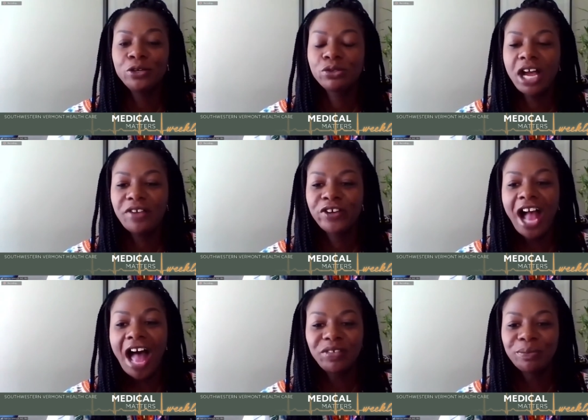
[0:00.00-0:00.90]
thank you, Trey,
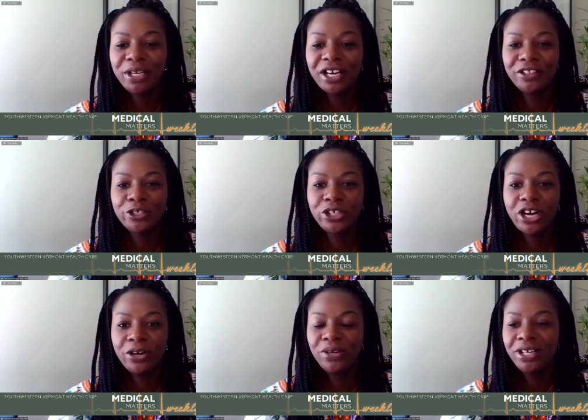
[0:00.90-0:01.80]
for having me on the
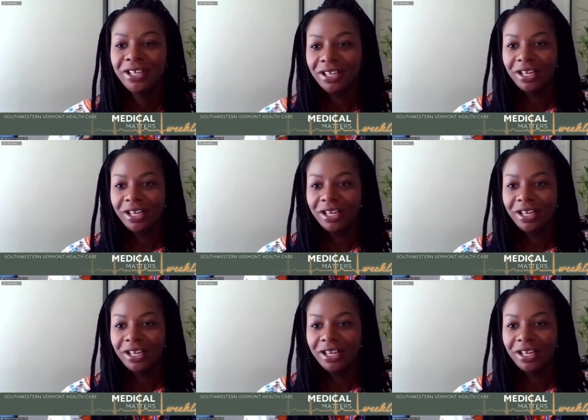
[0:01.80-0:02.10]
show.